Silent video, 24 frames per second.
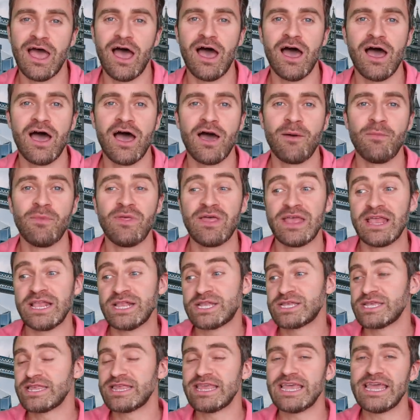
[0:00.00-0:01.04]

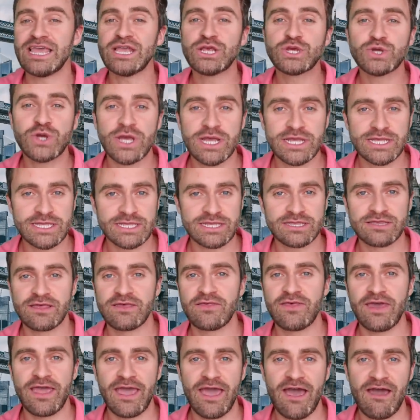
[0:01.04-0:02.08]
Into the interest
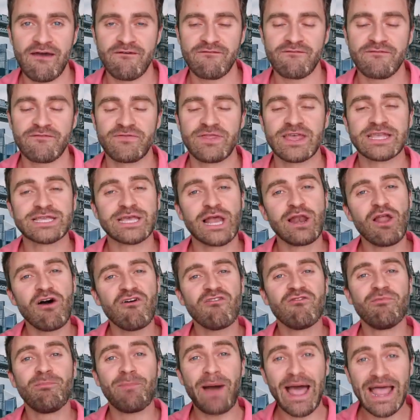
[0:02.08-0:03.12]
that they have. There's a lot
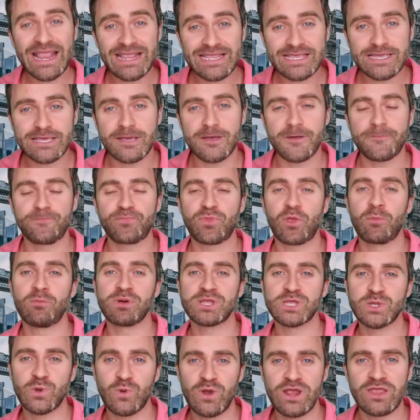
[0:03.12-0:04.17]
of banter
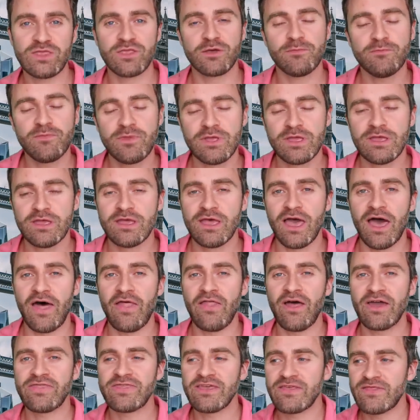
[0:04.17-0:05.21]
between them,
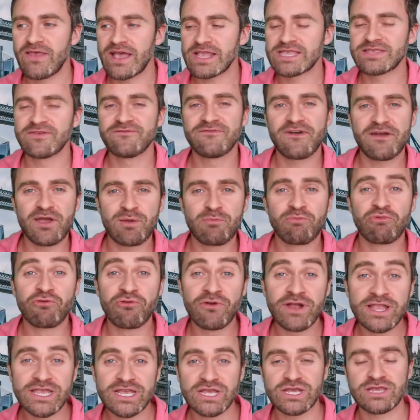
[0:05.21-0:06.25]
and I think that's a very
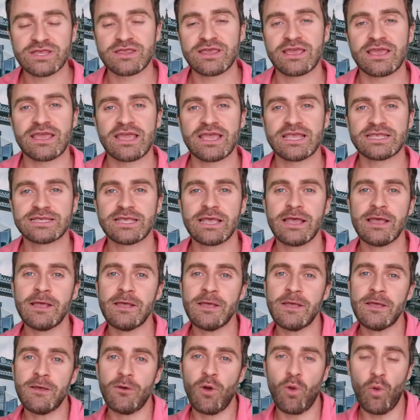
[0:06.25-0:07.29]
British thing. Is
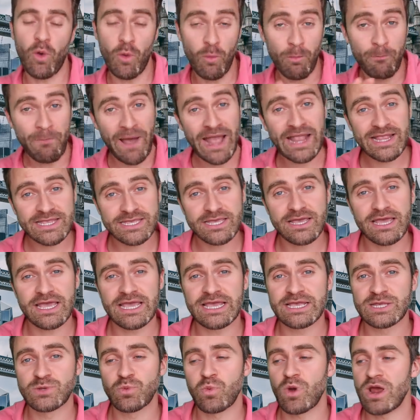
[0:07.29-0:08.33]
banter
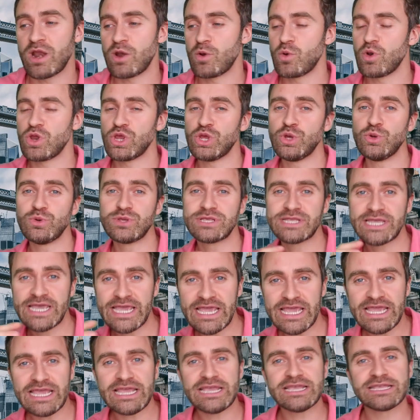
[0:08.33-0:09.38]
is when you
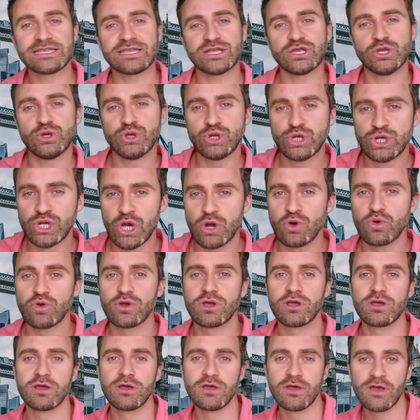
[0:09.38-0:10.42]
tease and you
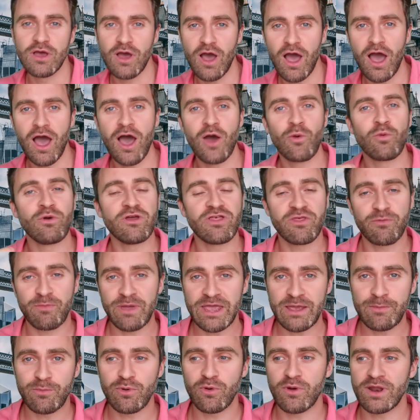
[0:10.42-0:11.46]
joke with
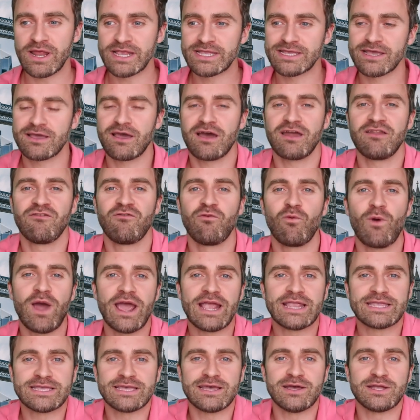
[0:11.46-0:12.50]
people, and it's a kind of
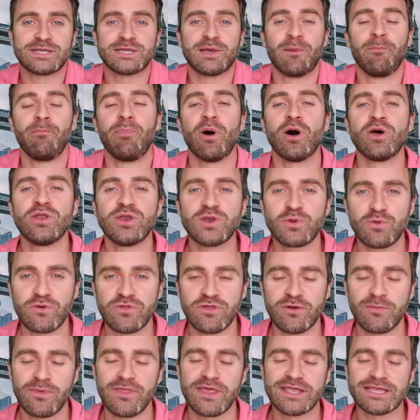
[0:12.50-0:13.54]
way to bond with
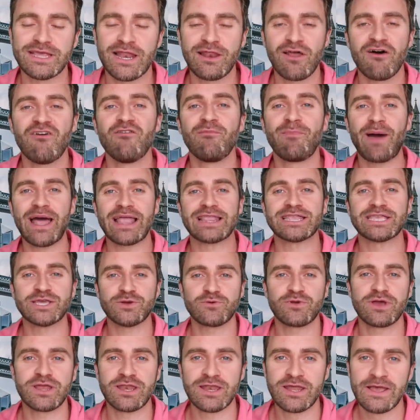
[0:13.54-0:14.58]
them, and there's a lot of
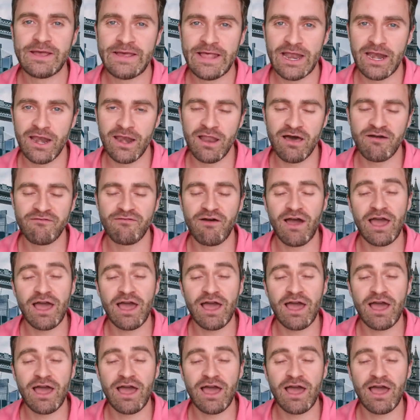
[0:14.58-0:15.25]
banter in Love